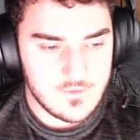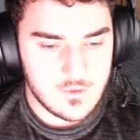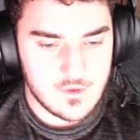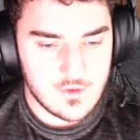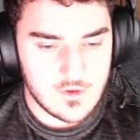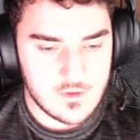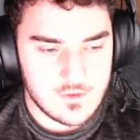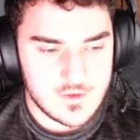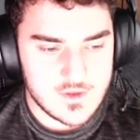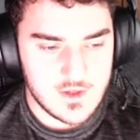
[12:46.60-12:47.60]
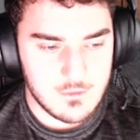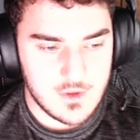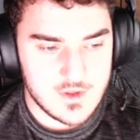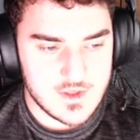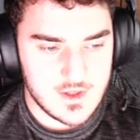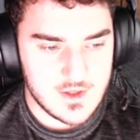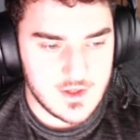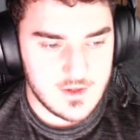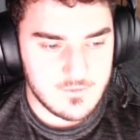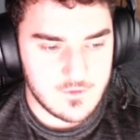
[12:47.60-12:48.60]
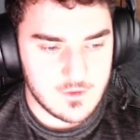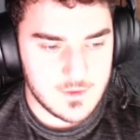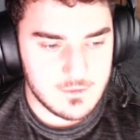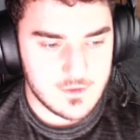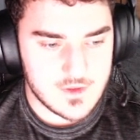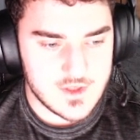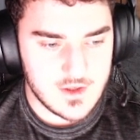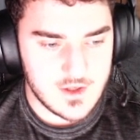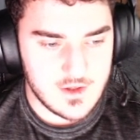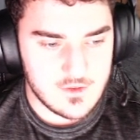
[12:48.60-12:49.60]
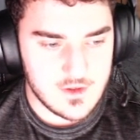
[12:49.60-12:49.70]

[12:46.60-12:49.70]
or say months at a time for people to sell out.